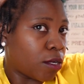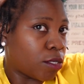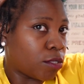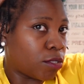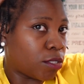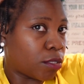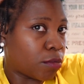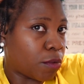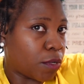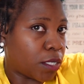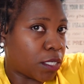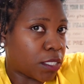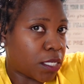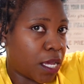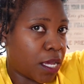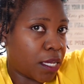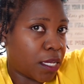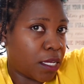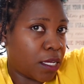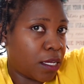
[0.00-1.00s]
you just want to
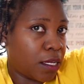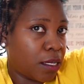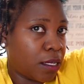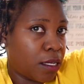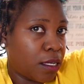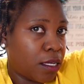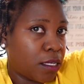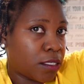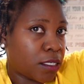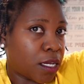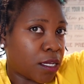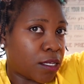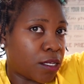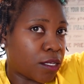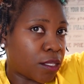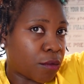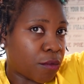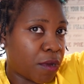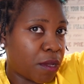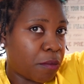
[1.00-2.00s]
take
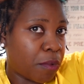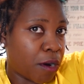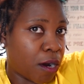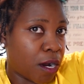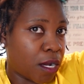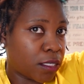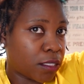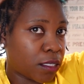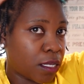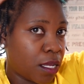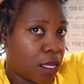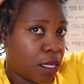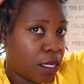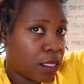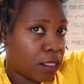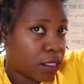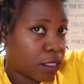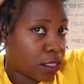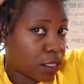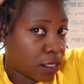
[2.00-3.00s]
your 3 parts,
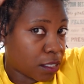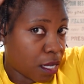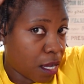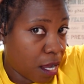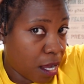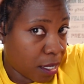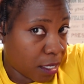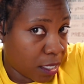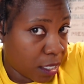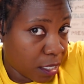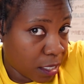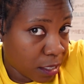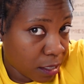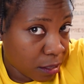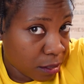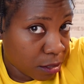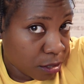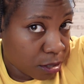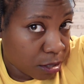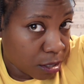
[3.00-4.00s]
tug it
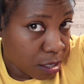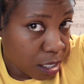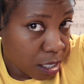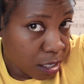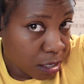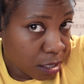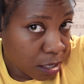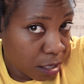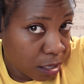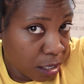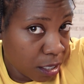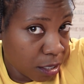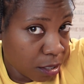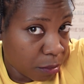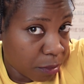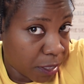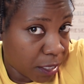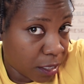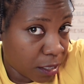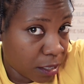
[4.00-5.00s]
just a little
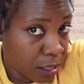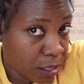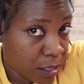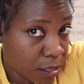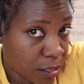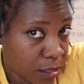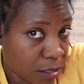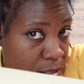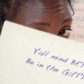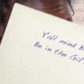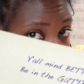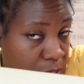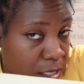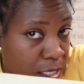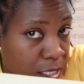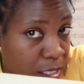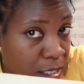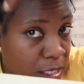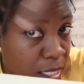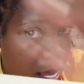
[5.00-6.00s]
bit just to
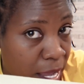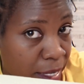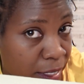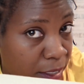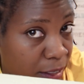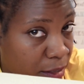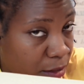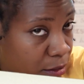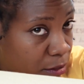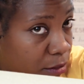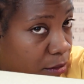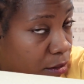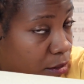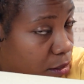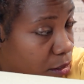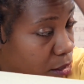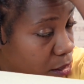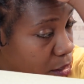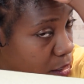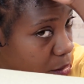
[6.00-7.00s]
get it tight
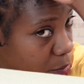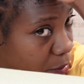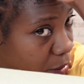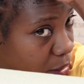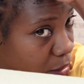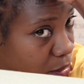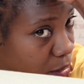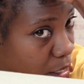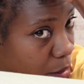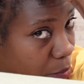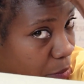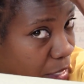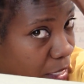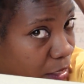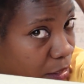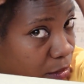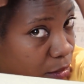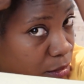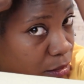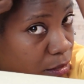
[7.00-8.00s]
up against that
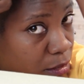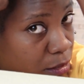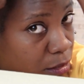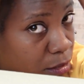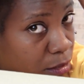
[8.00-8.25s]
base.